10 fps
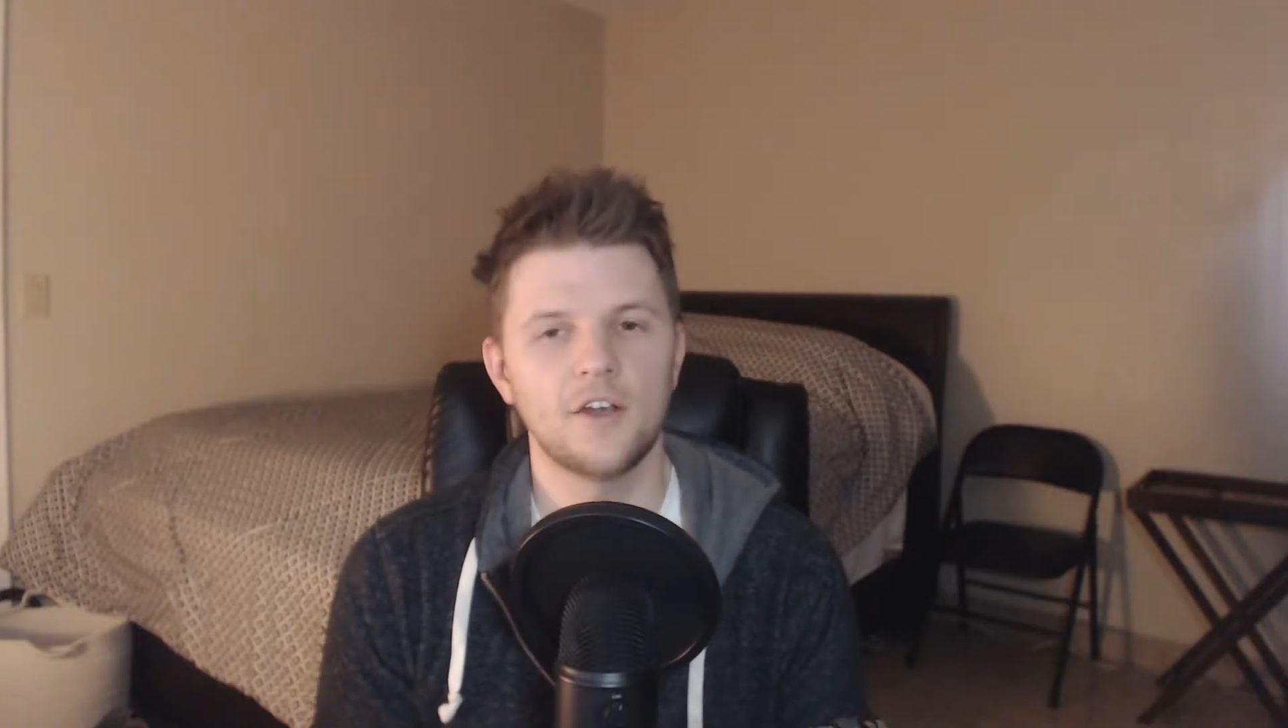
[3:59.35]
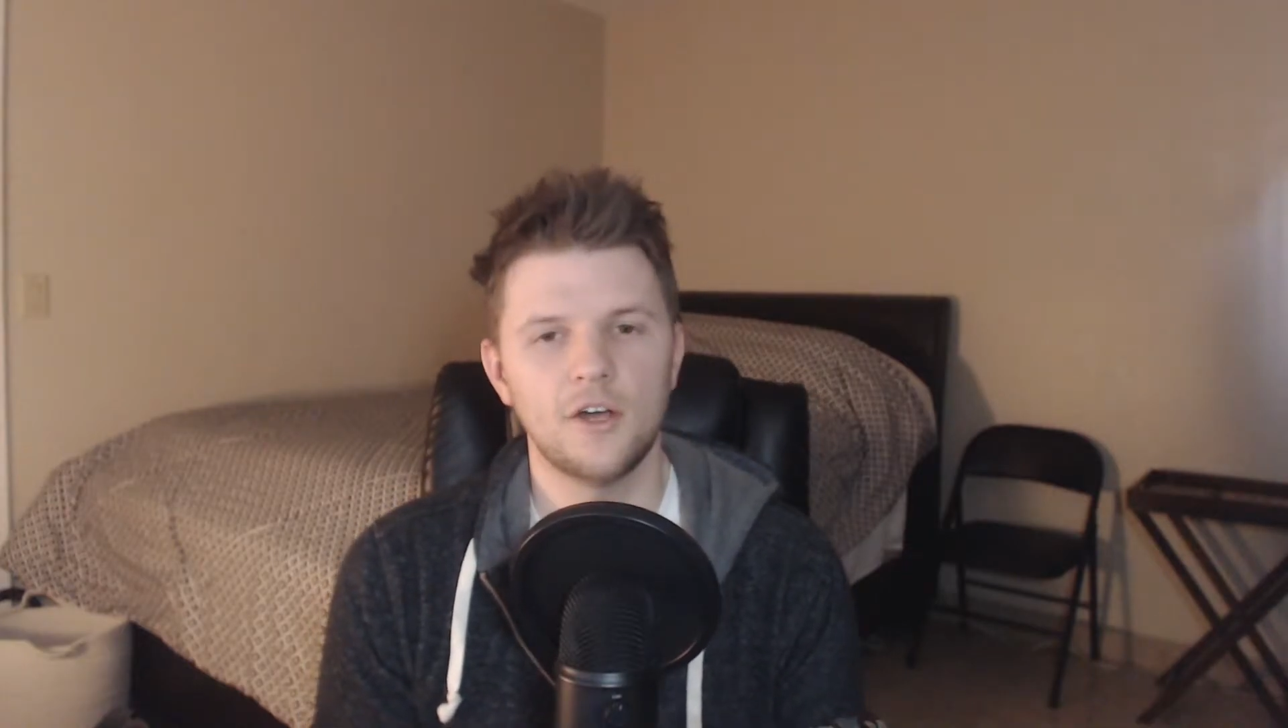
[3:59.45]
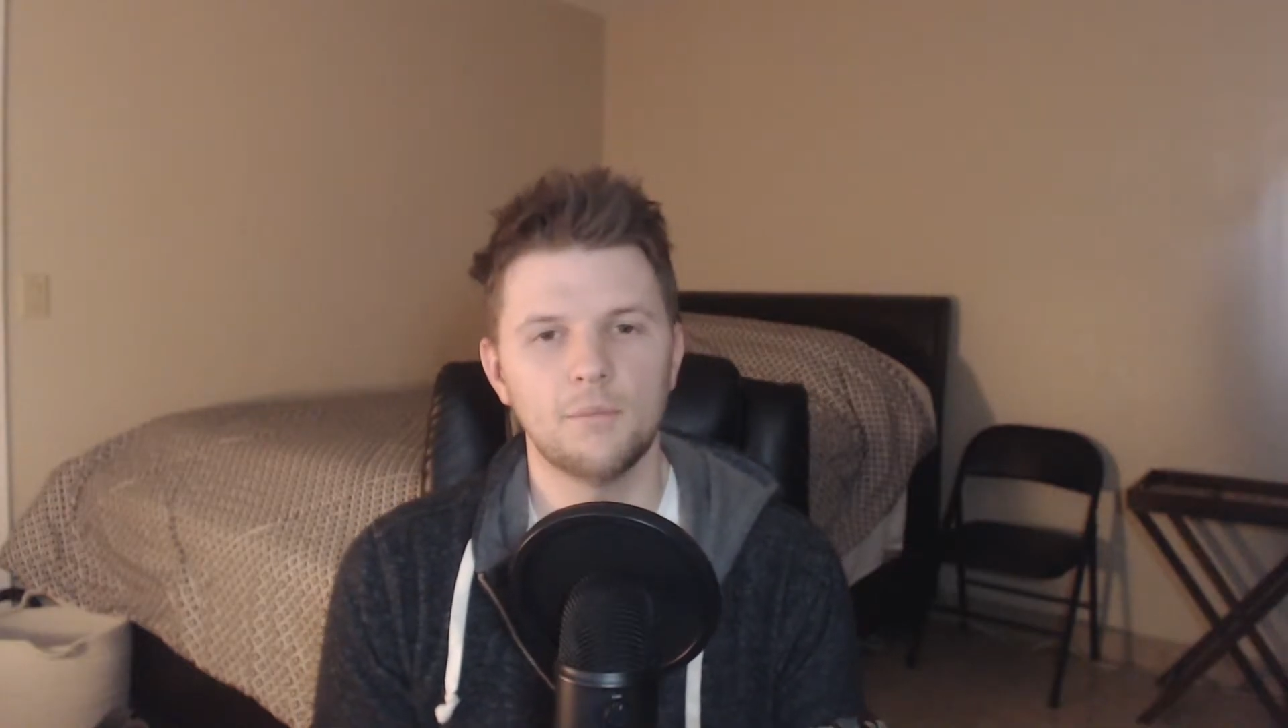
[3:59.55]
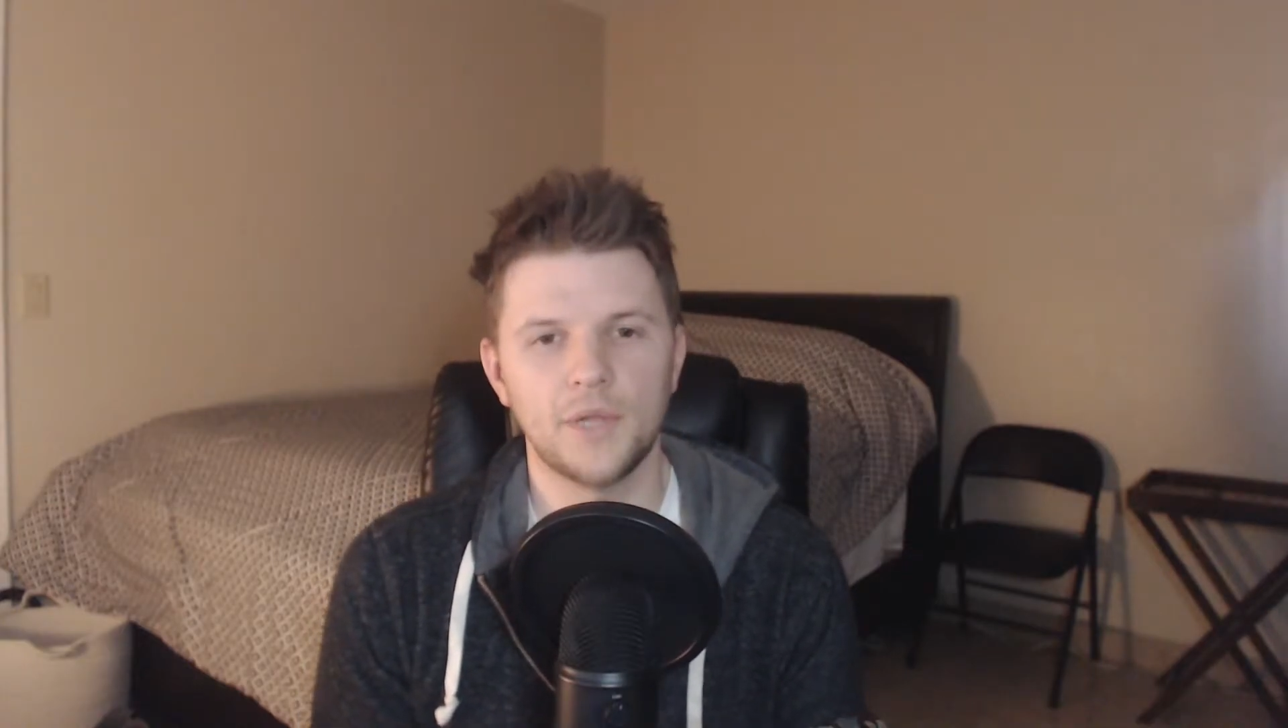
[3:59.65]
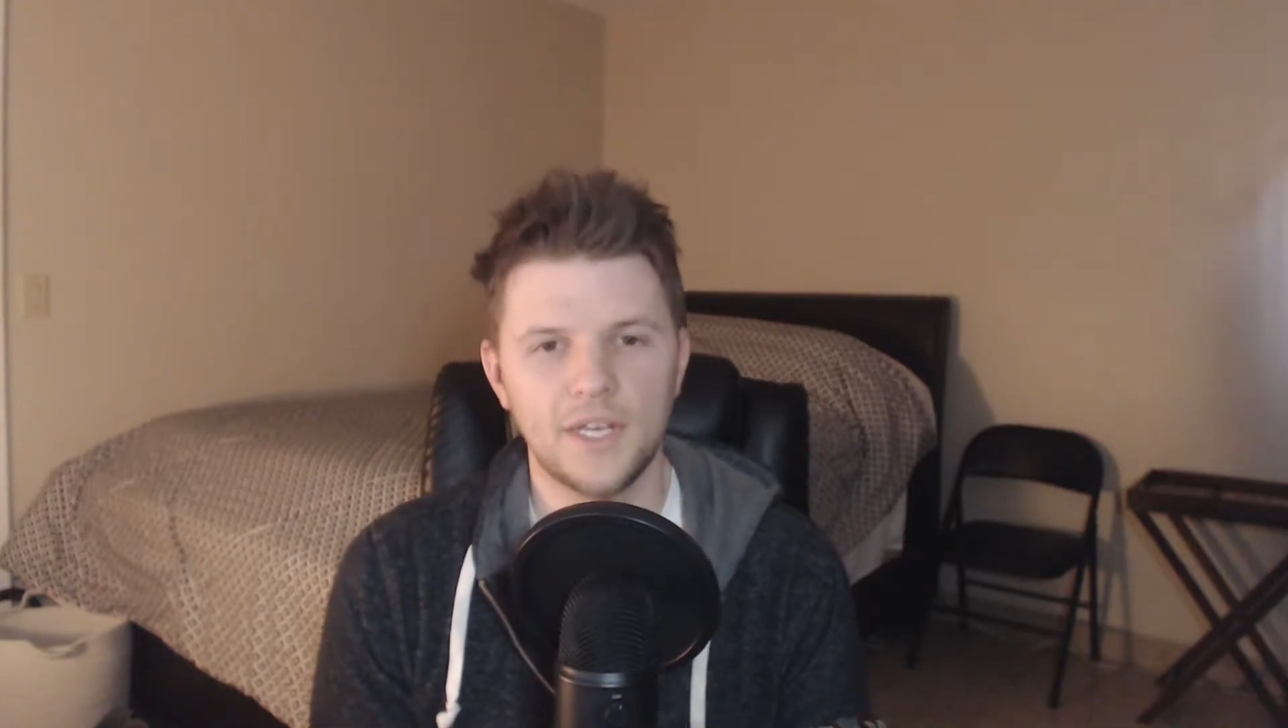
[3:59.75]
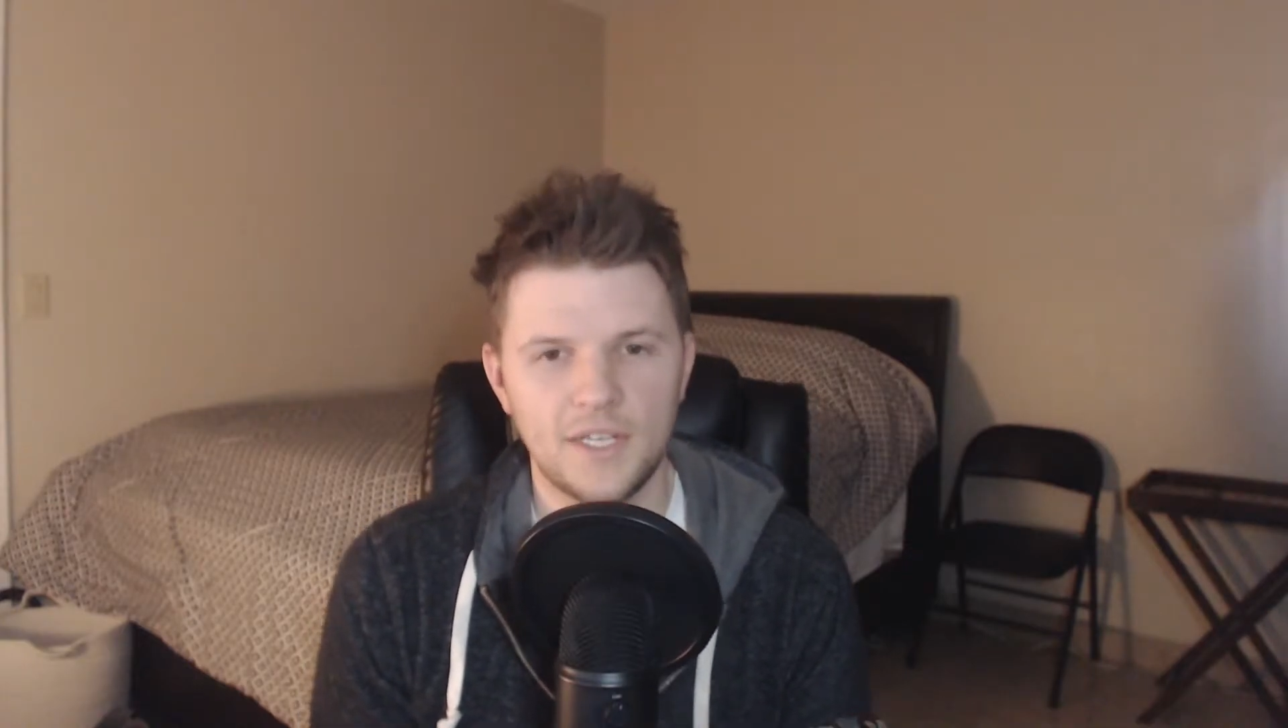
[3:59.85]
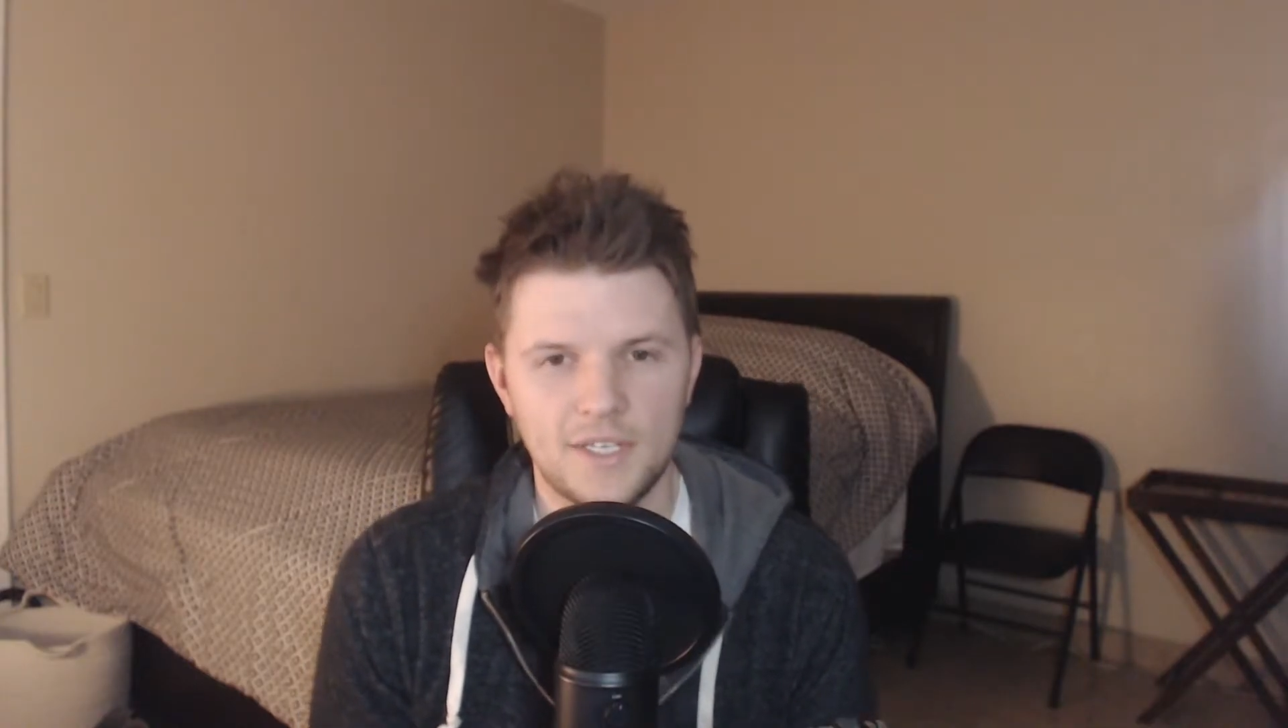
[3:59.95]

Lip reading: all blended